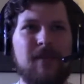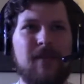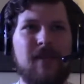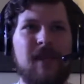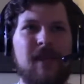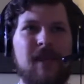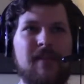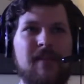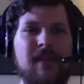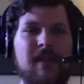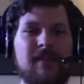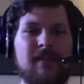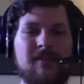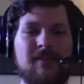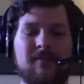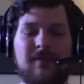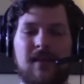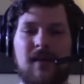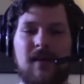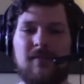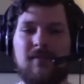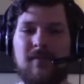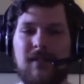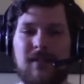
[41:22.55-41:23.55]
I think,
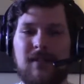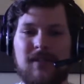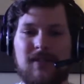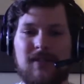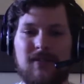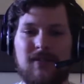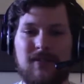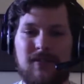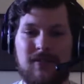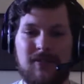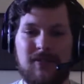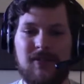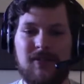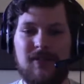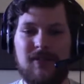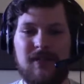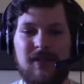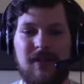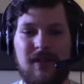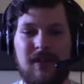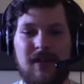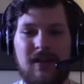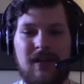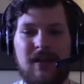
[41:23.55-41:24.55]
sometimes
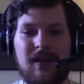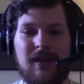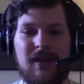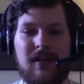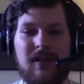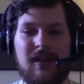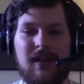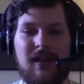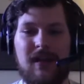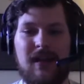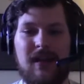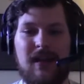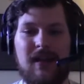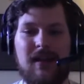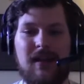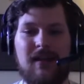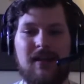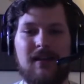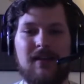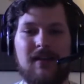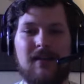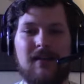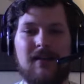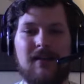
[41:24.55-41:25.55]
misunderstood
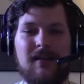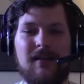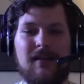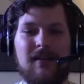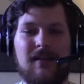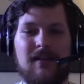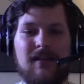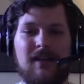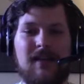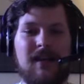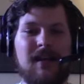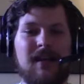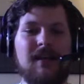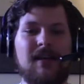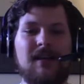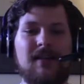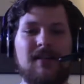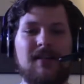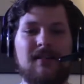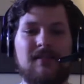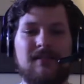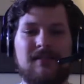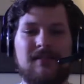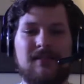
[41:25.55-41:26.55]
and
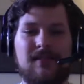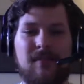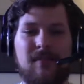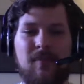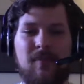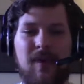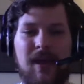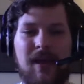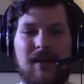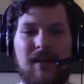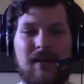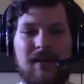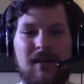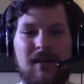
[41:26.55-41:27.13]
heated debate,